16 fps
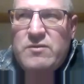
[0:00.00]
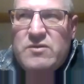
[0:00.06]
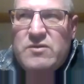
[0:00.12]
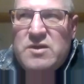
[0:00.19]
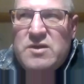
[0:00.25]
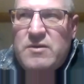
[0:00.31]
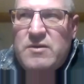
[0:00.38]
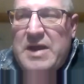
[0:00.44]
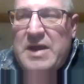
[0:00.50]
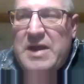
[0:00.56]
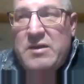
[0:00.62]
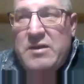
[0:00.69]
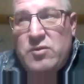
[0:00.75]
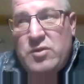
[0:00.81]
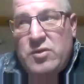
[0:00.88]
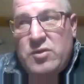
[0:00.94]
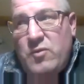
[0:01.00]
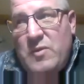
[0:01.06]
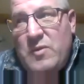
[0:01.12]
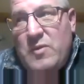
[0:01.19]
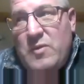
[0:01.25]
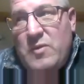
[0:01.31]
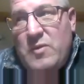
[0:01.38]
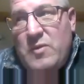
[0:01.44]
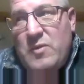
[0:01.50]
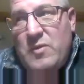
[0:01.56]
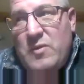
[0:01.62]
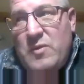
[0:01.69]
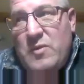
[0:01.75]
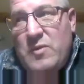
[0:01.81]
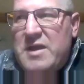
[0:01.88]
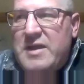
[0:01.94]
I don't know
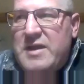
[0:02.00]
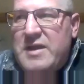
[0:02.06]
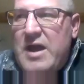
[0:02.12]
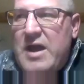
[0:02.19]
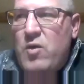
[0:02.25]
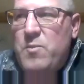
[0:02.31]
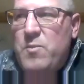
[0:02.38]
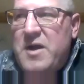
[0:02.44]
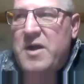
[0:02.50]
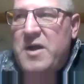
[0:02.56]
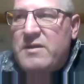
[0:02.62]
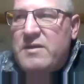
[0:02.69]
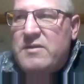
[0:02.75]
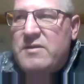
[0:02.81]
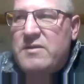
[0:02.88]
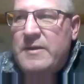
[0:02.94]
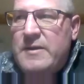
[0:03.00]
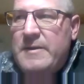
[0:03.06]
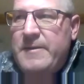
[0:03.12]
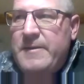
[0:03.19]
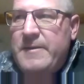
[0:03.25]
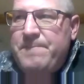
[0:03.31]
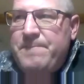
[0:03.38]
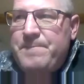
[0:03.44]
what's the price right now, but